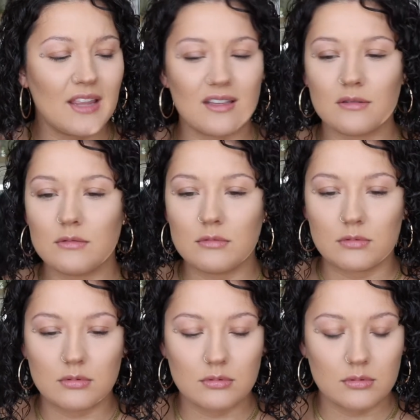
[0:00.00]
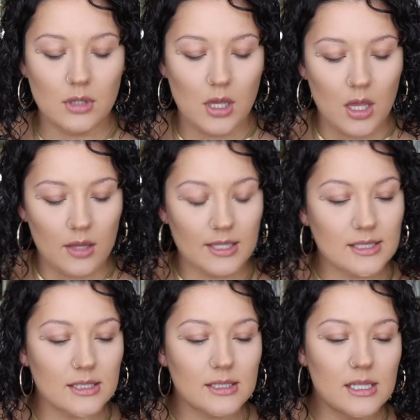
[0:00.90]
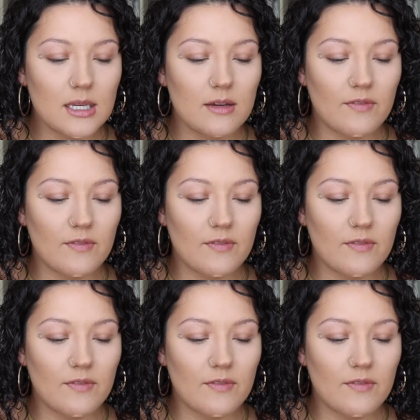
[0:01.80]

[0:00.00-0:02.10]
This is the